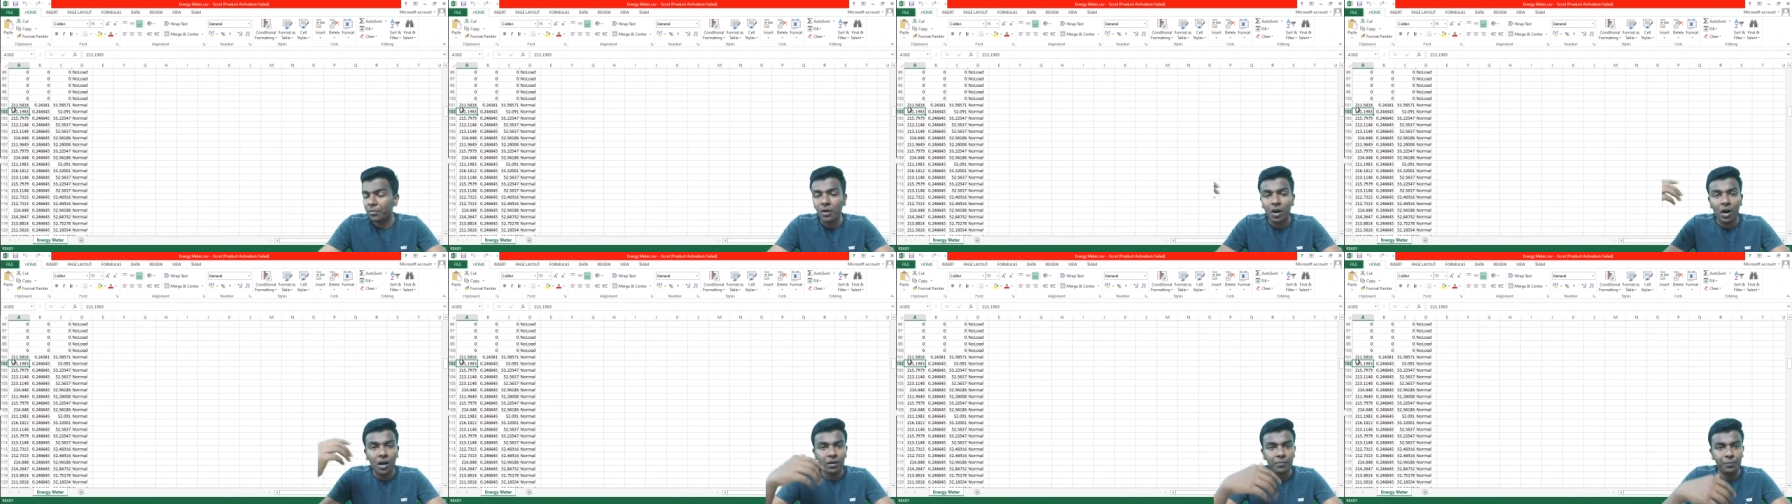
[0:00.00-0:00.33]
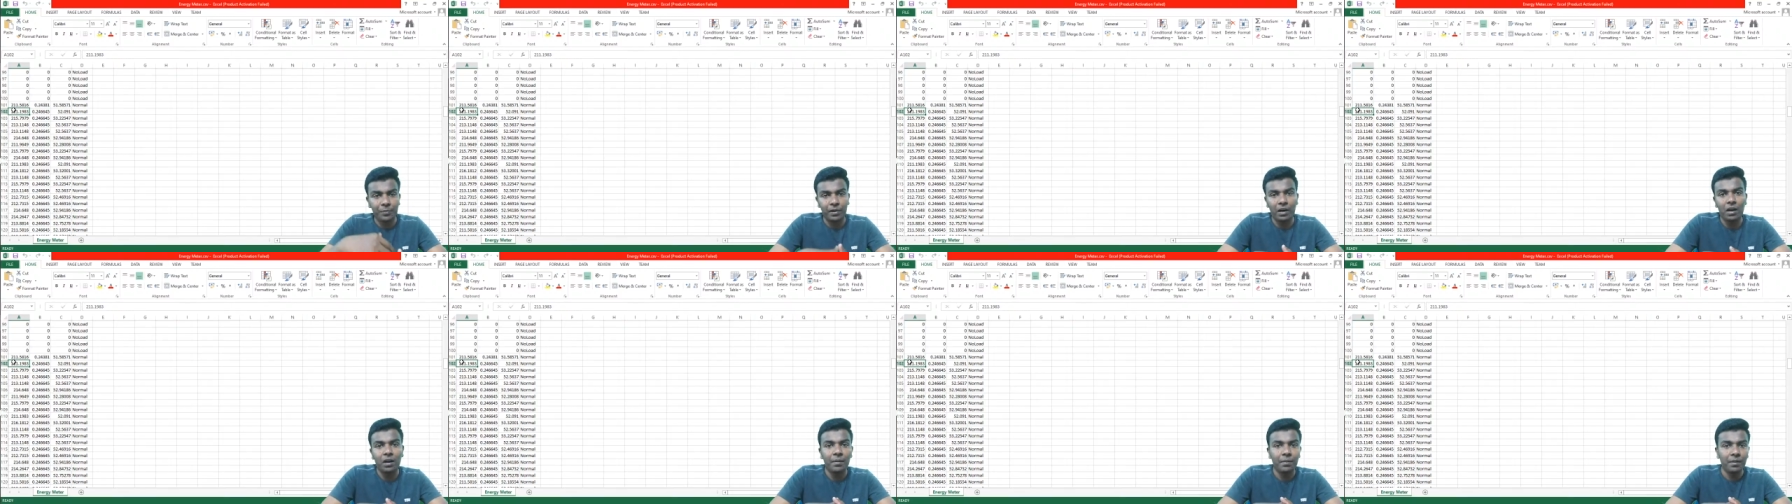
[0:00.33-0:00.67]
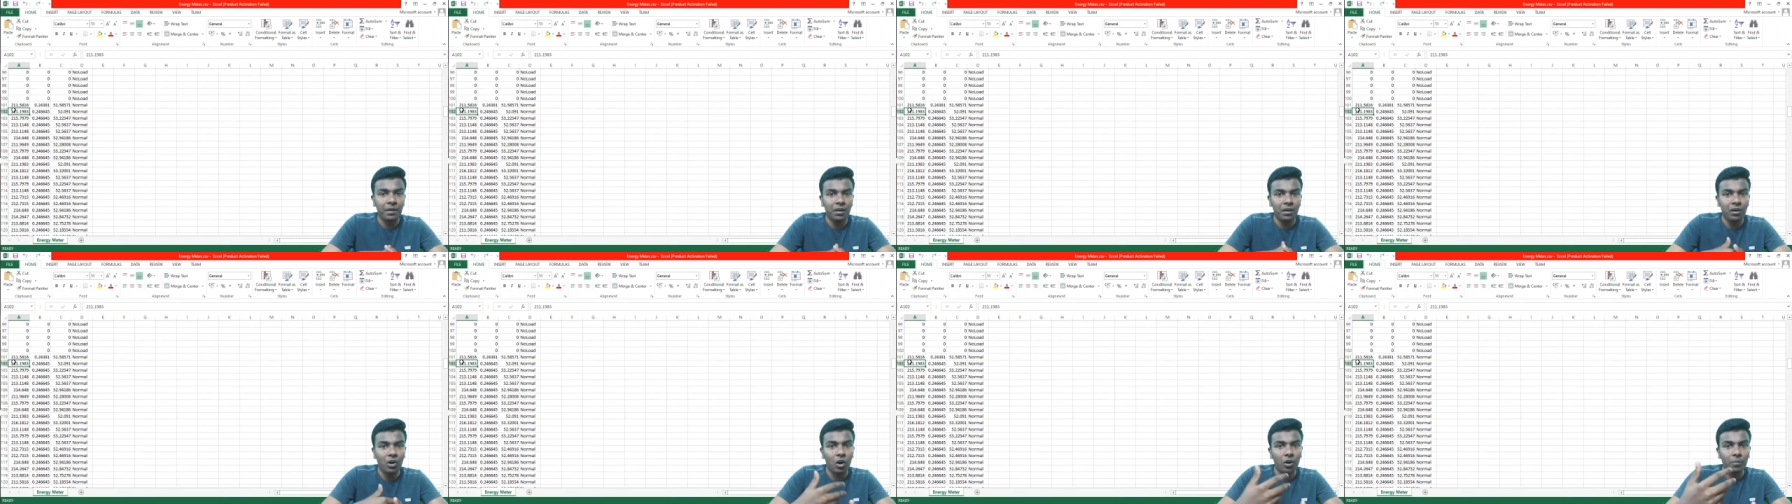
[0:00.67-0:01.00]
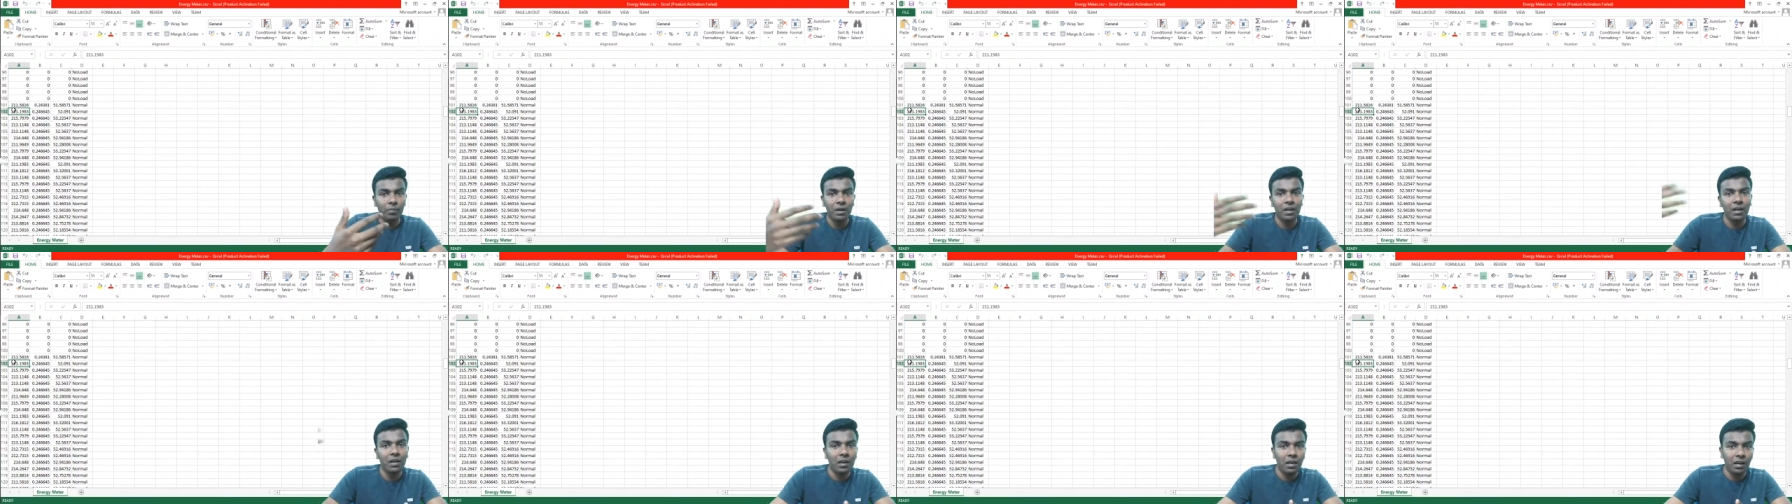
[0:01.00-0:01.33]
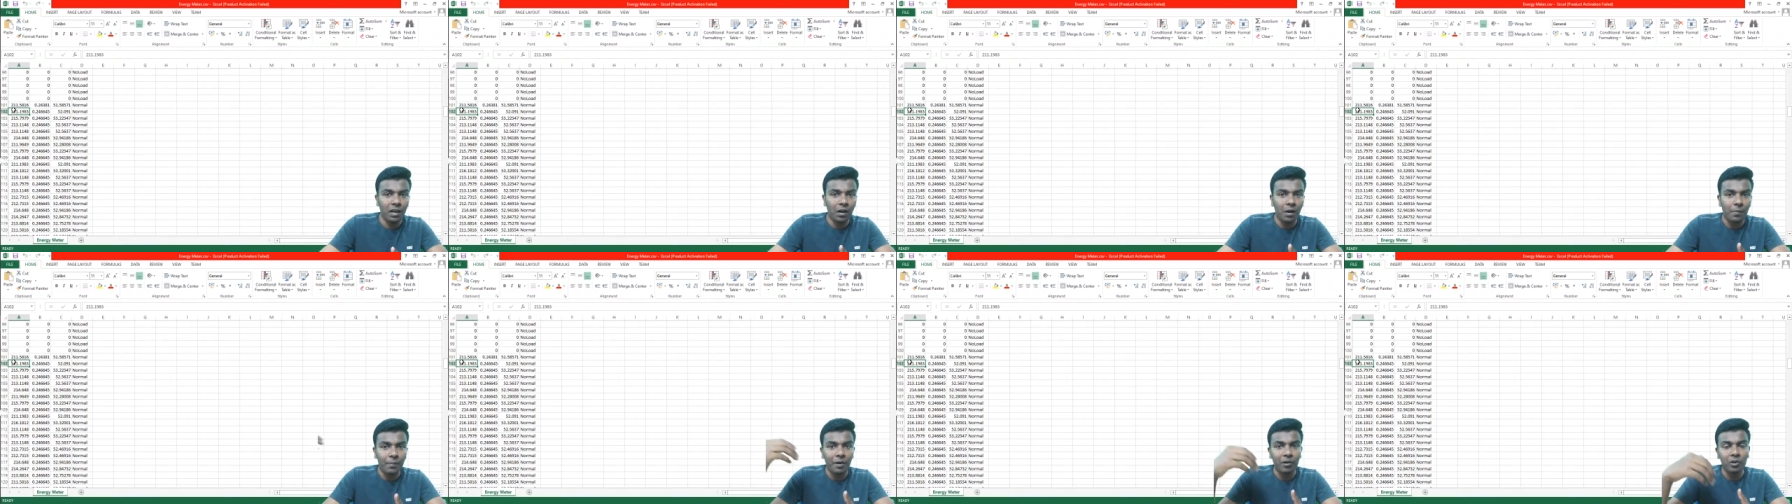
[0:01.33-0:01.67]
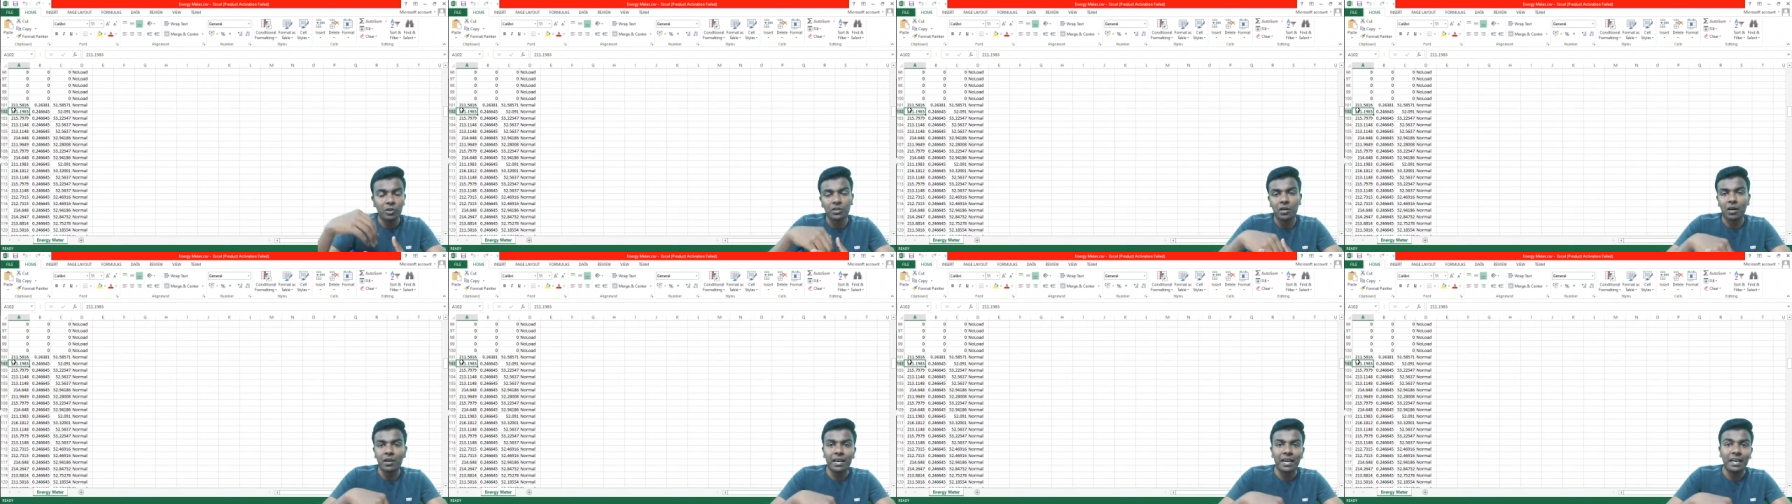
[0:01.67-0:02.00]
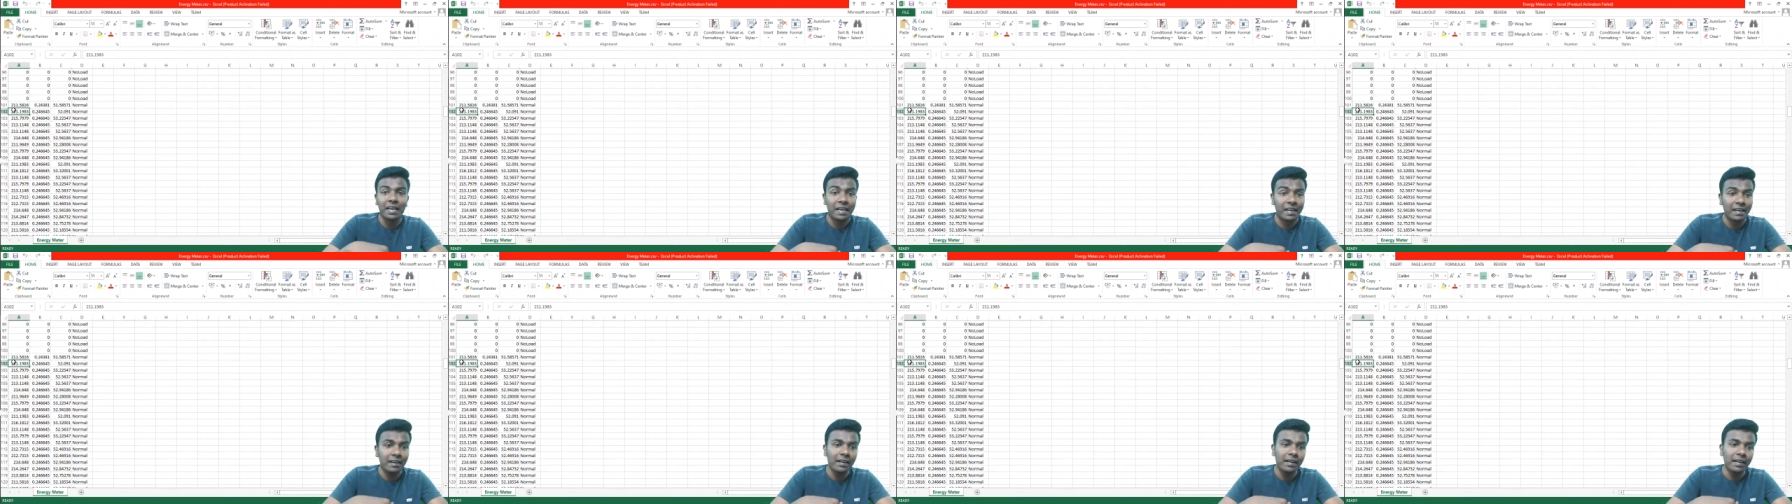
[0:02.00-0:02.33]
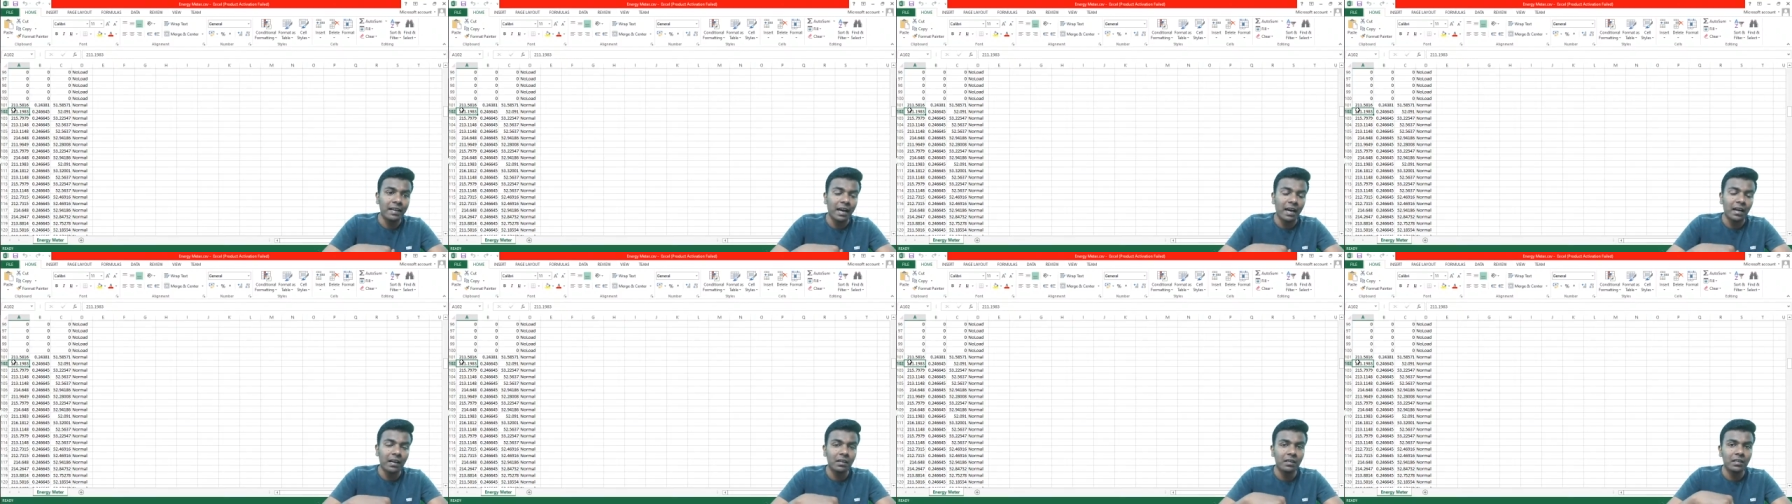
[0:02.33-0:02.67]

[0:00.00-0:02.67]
your normal power socket in India.